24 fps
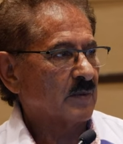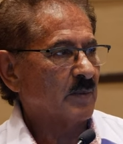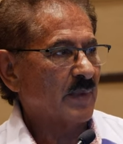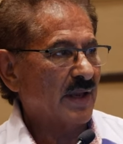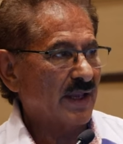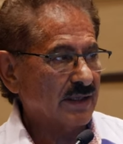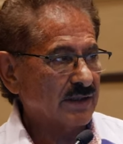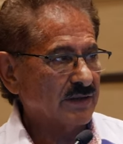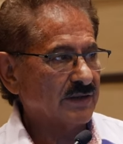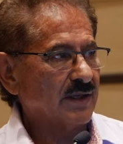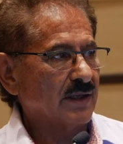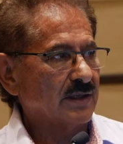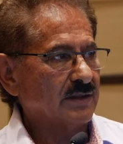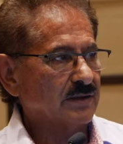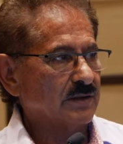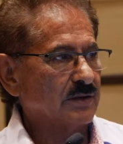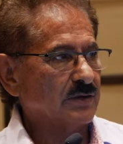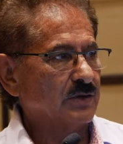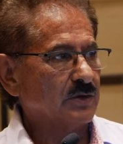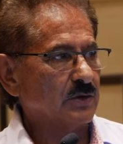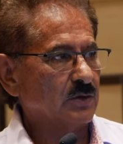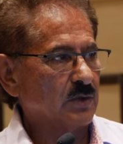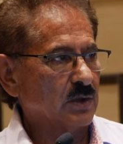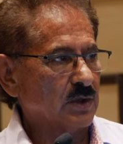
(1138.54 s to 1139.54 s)
Men tend to
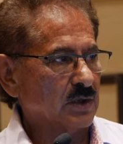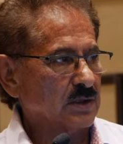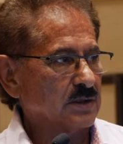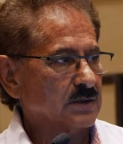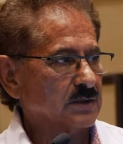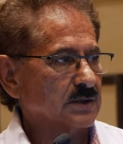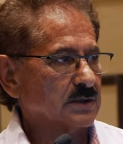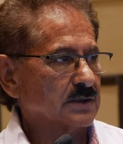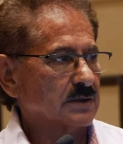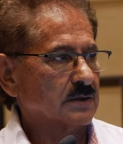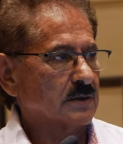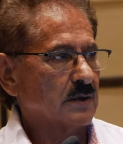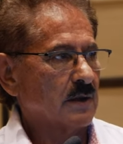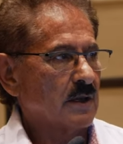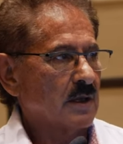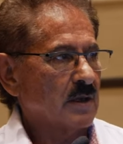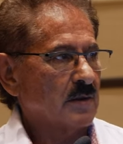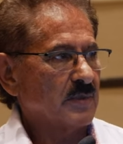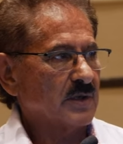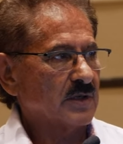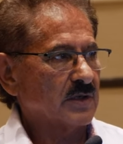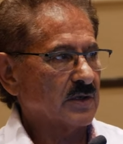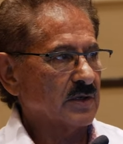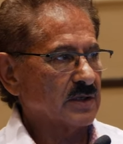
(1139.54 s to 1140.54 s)
do worse
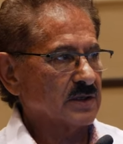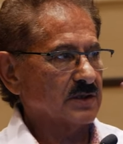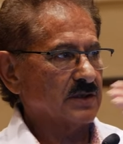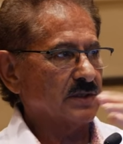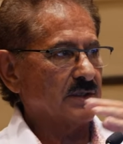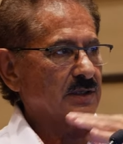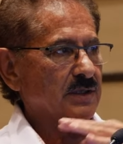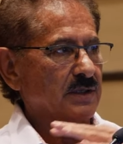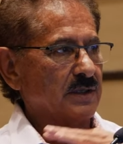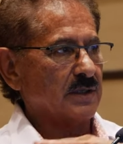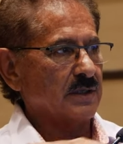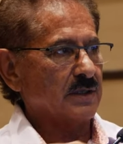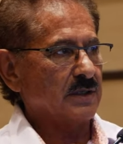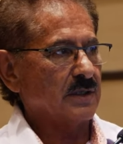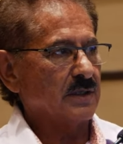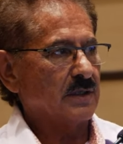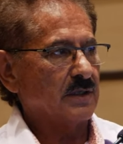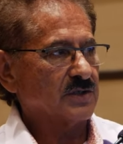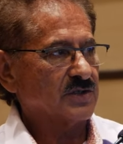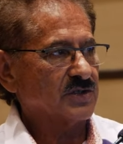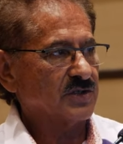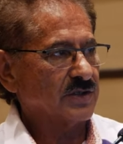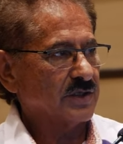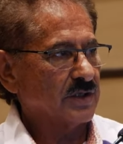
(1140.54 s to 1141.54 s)
because of the,
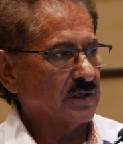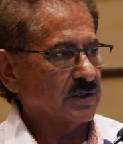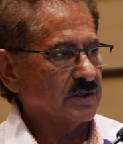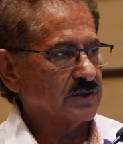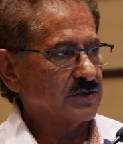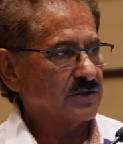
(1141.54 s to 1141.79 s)
you